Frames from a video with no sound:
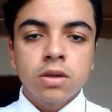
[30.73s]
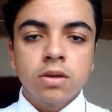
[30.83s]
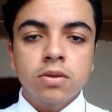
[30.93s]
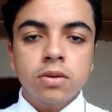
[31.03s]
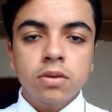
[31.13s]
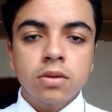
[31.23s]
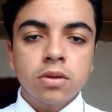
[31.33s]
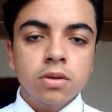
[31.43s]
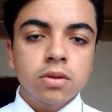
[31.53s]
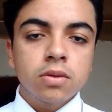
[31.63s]

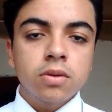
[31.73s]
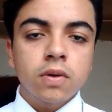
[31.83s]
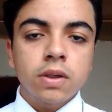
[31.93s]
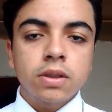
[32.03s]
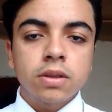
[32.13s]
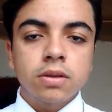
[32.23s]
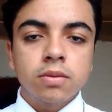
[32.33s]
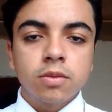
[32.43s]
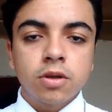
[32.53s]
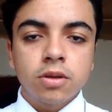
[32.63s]
Introduction to
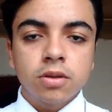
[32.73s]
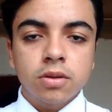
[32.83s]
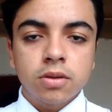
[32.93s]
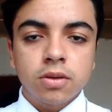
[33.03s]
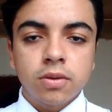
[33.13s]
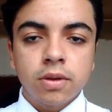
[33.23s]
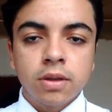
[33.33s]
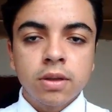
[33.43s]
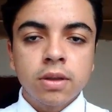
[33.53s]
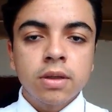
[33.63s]
Krashen's monitor theory.
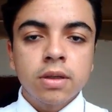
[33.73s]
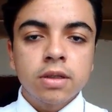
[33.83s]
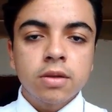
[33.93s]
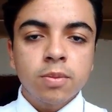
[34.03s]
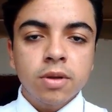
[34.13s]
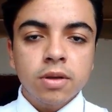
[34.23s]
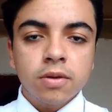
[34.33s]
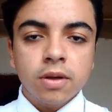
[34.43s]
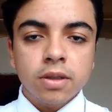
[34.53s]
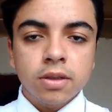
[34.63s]
Stephen
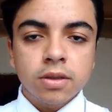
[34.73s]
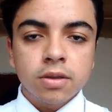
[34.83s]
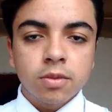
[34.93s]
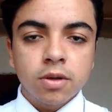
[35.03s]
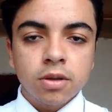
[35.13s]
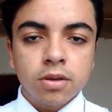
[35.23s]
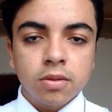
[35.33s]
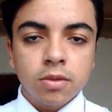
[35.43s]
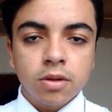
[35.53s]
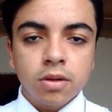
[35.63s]
Krashen's
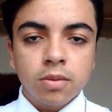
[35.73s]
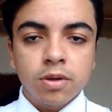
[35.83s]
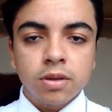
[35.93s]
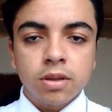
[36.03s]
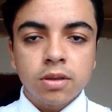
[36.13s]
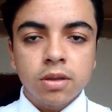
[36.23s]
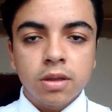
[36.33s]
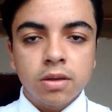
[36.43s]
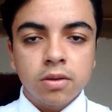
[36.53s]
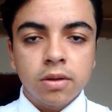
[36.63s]
monitor model presents
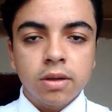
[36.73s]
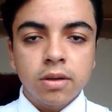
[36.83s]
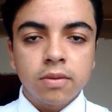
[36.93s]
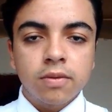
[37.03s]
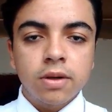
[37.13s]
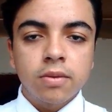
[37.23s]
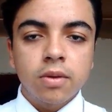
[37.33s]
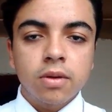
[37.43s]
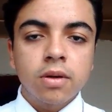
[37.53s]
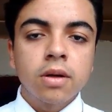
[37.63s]
a theoretical
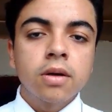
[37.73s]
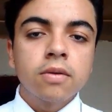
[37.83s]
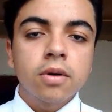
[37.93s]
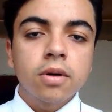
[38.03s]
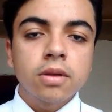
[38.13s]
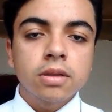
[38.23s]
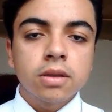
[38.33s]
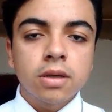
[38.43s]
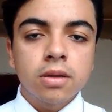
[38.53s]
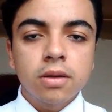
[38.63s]
framework for
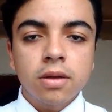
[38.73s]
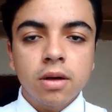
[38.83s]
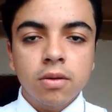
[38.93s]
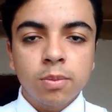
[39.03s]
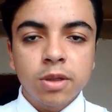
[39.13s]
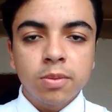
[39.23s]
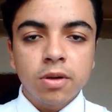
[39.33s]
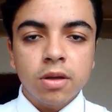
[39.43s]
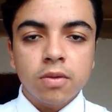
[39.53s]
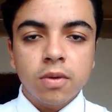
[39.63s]
understanding how
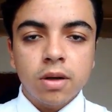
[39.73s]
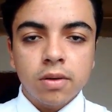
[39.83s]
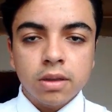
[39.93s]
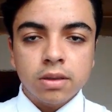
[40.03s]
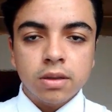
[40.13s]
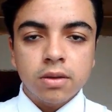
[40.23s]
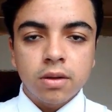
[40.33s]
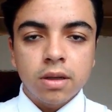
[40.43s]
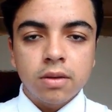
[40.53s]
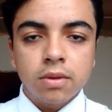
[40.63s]
people acquire a
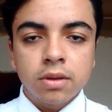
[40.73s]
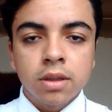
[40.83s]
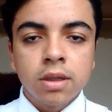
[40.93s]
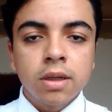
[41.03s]
second language.